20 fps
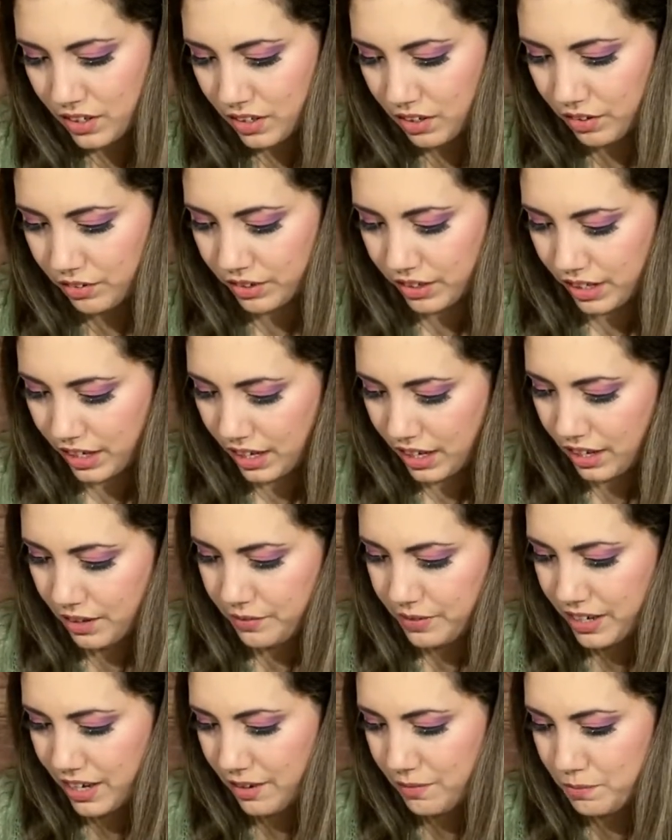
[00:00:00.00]
Okay, we
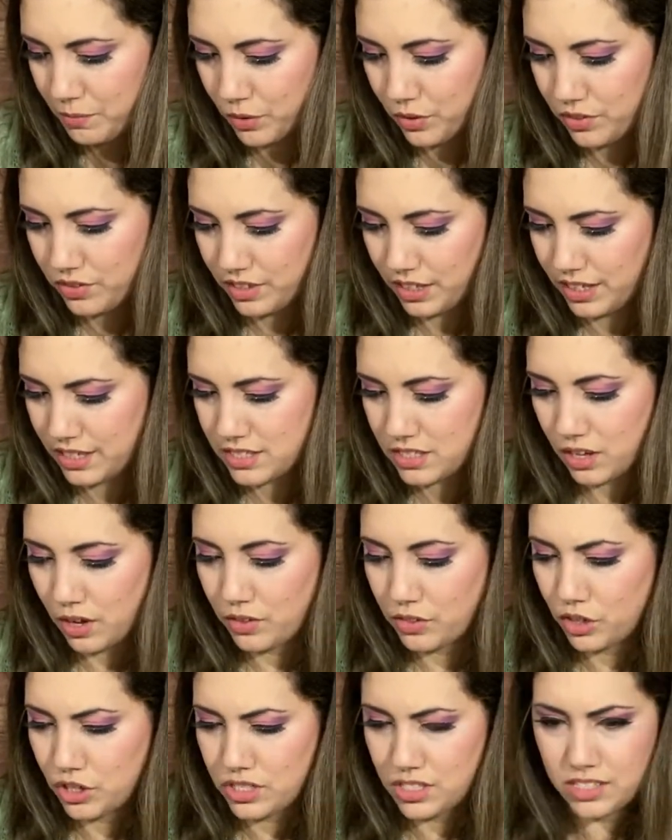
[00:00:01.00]
have more things.
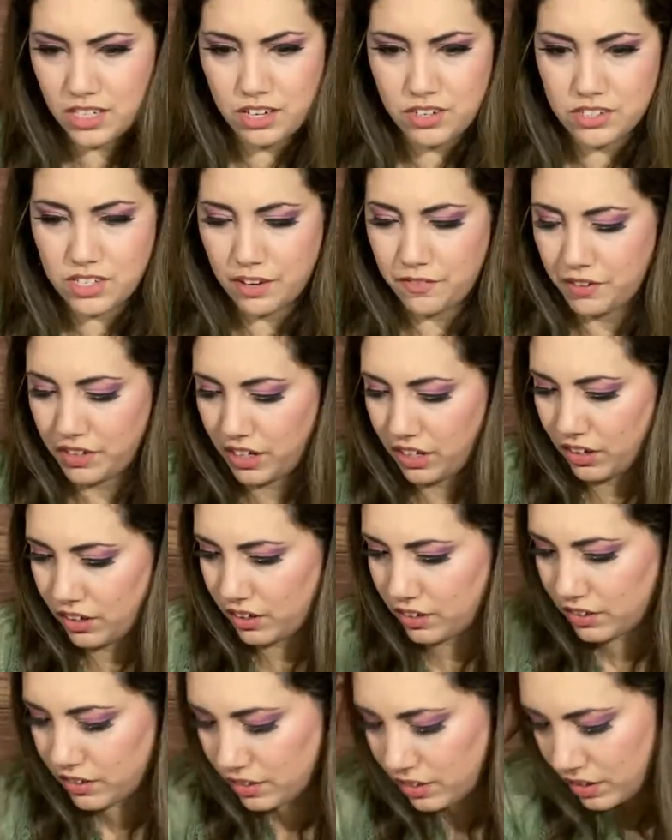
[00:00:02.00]
There's a ton of stuff in here.
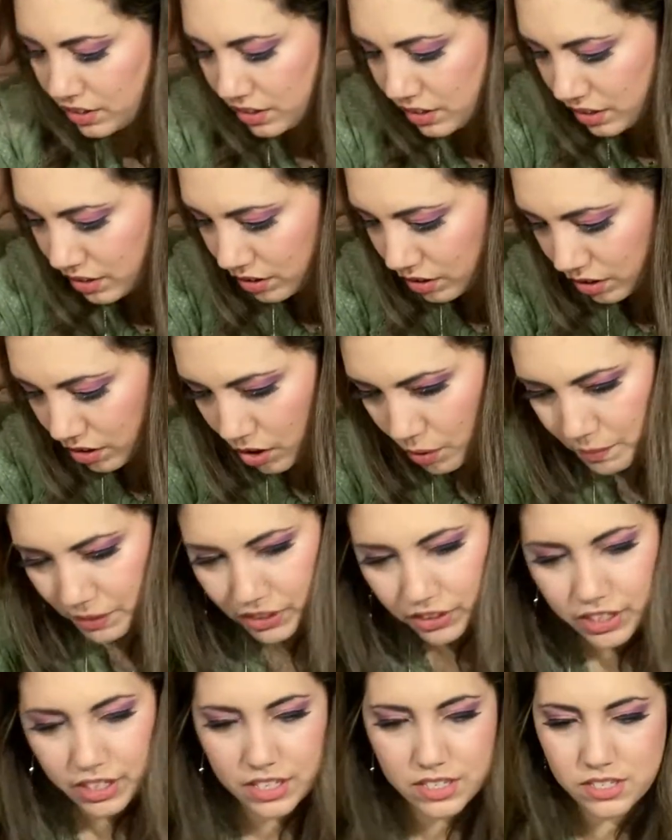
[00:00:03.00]
Oh my
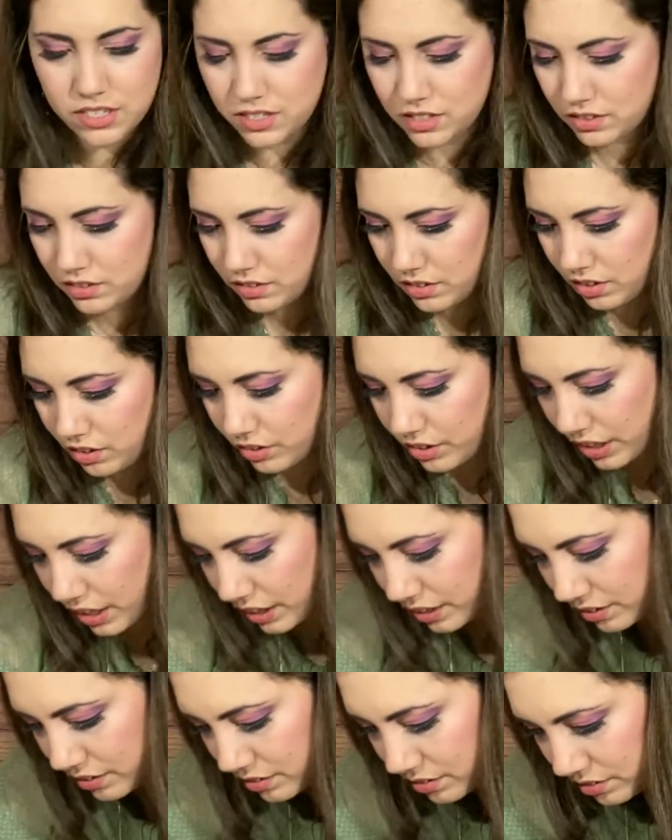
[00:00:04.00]
goodness. Okay.
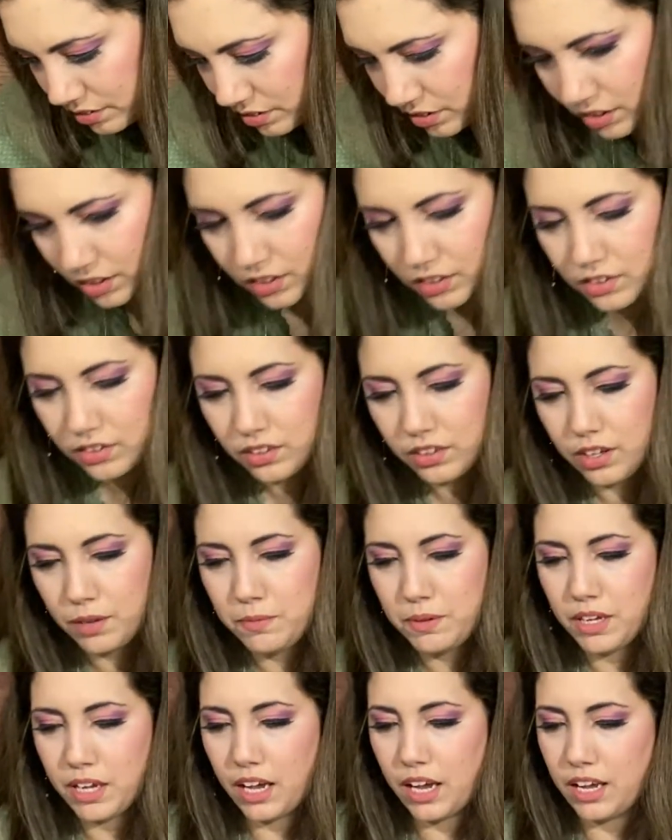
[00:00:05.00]
Let me
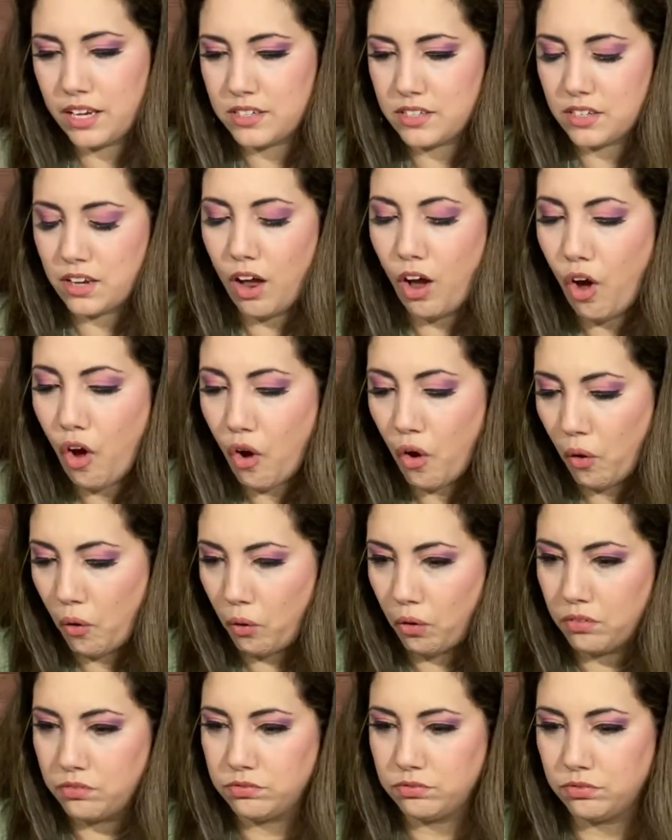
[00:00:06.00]
get...
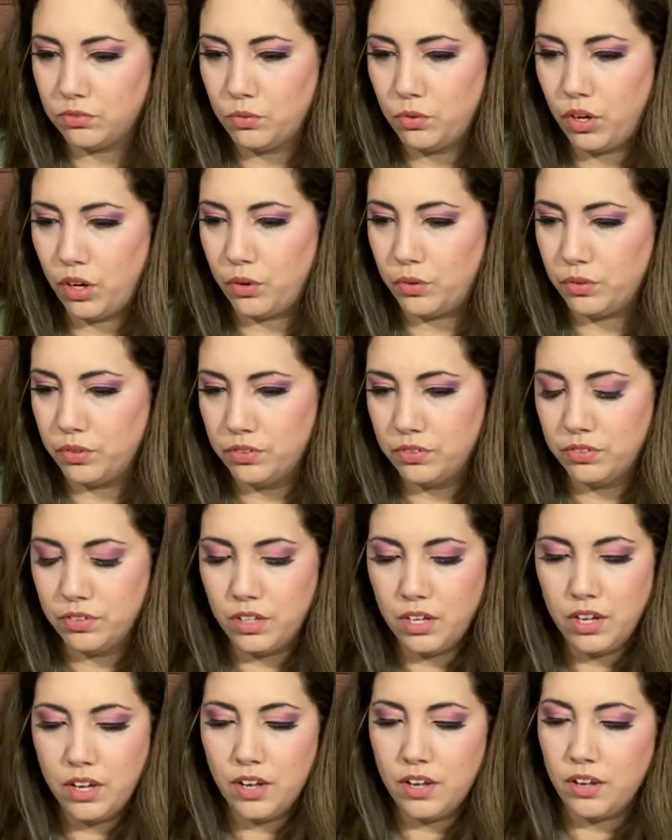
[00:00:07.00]
Whoa.
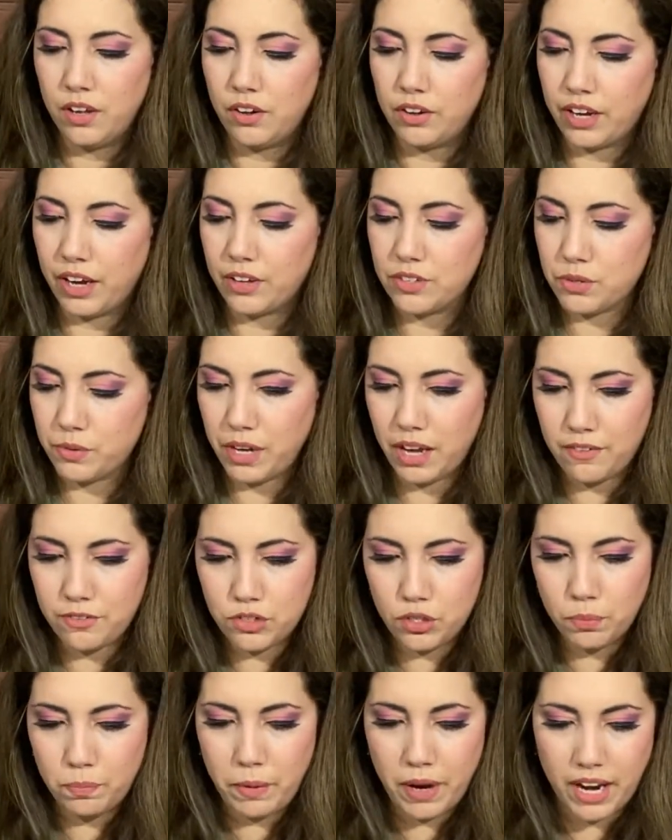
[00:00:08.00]
Okay, so we have
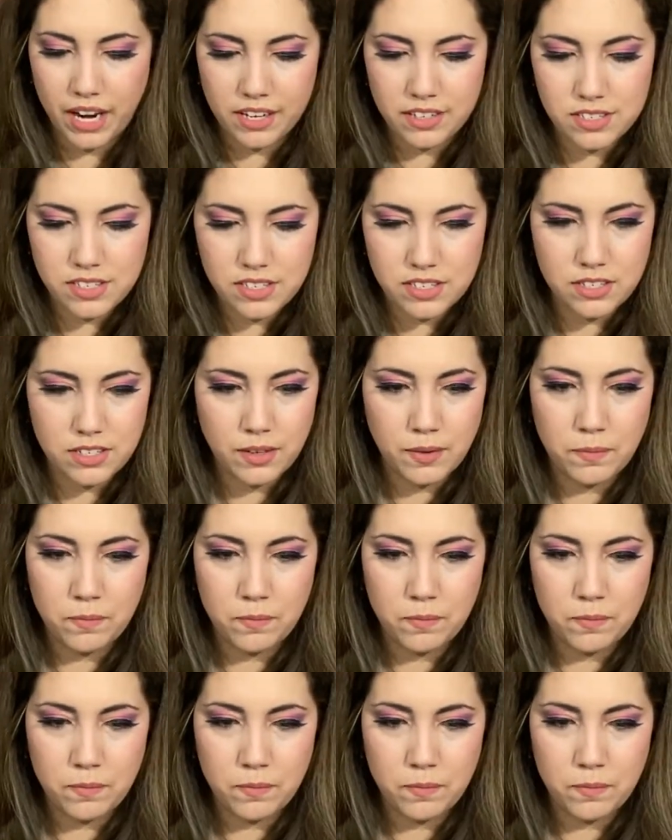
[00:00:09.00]
two pens.